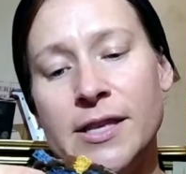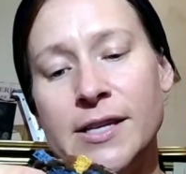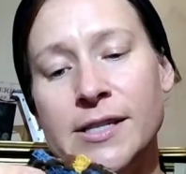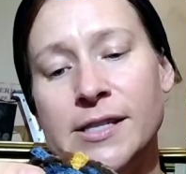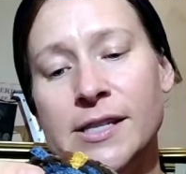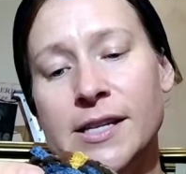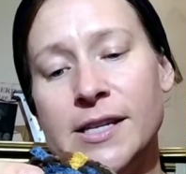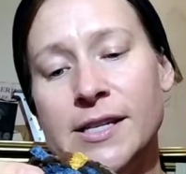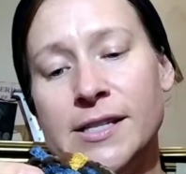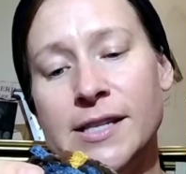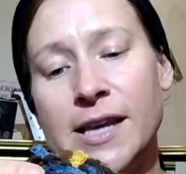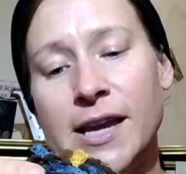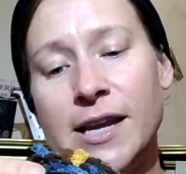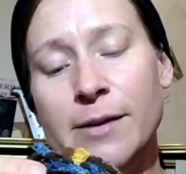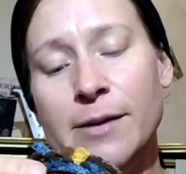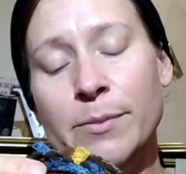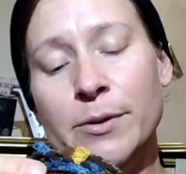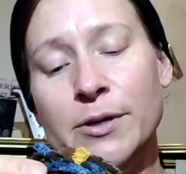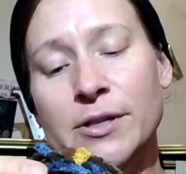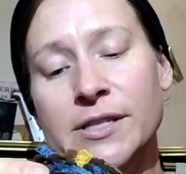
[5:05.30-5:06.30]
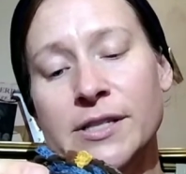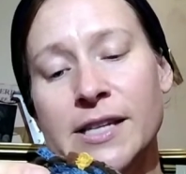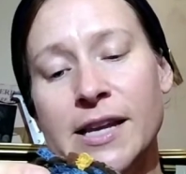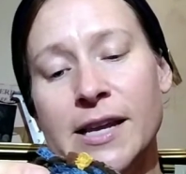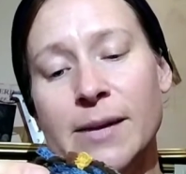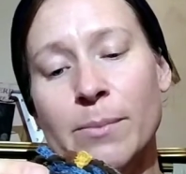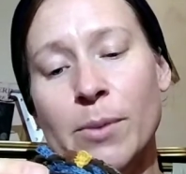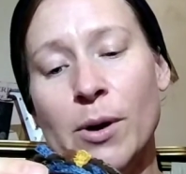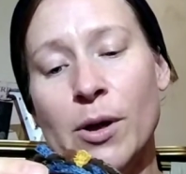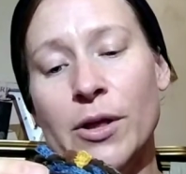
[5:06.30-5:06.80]
this is
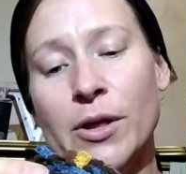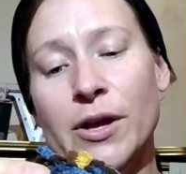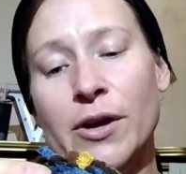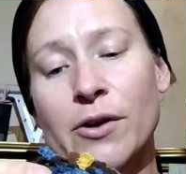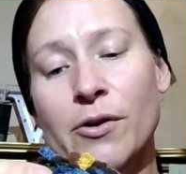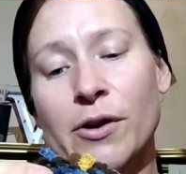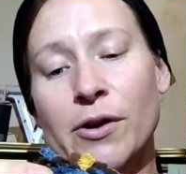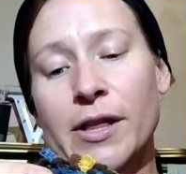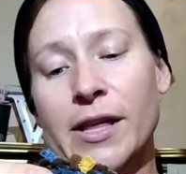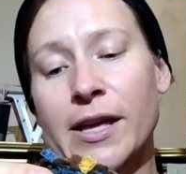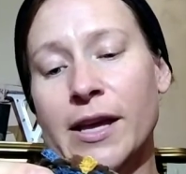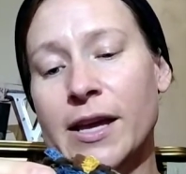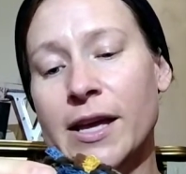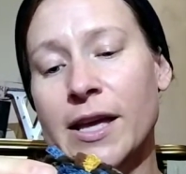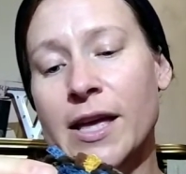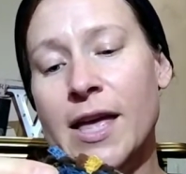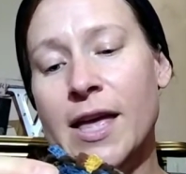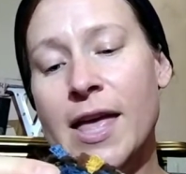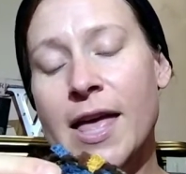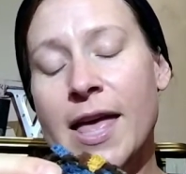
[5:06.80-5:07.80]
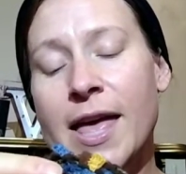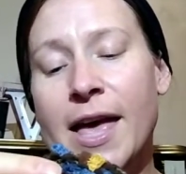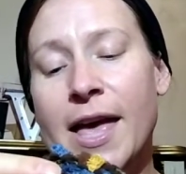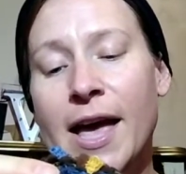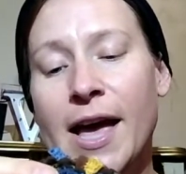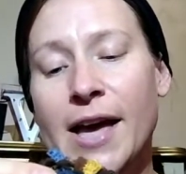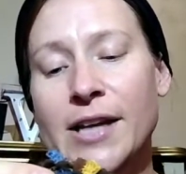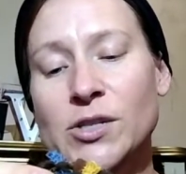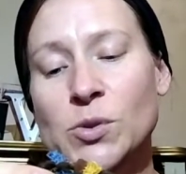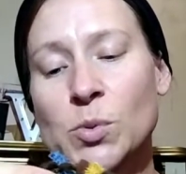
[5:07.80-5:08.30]
80% polyacrylic
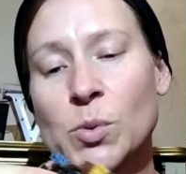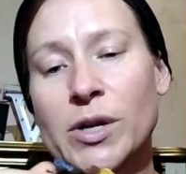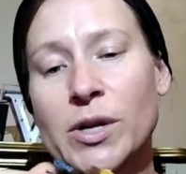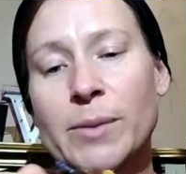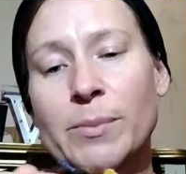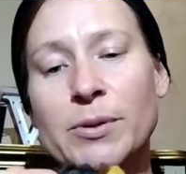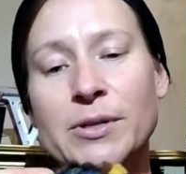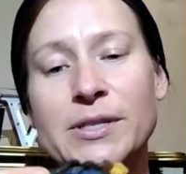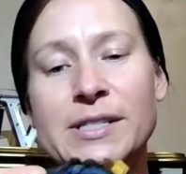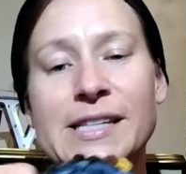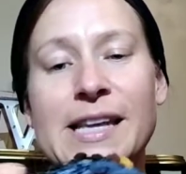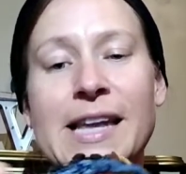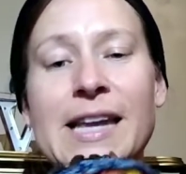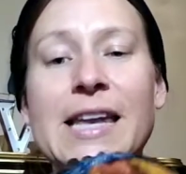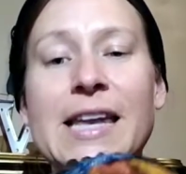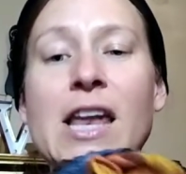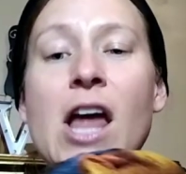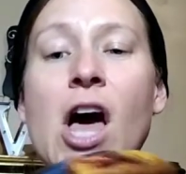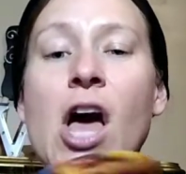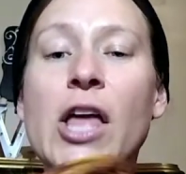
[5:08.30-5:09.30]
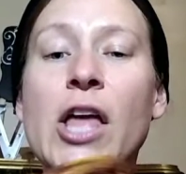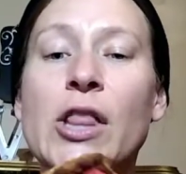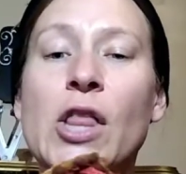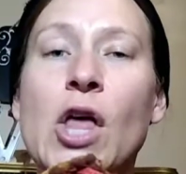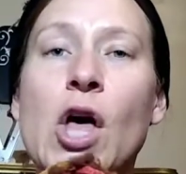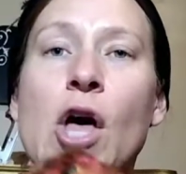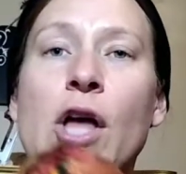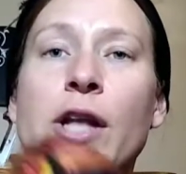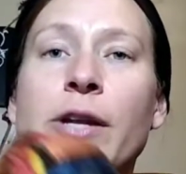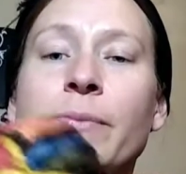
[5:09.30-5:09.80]
and 20%
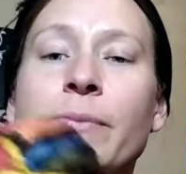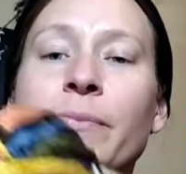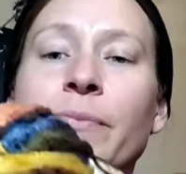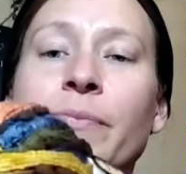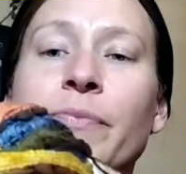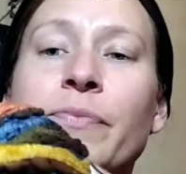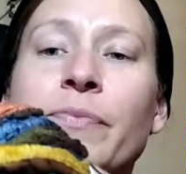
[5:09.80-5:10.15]
nylon.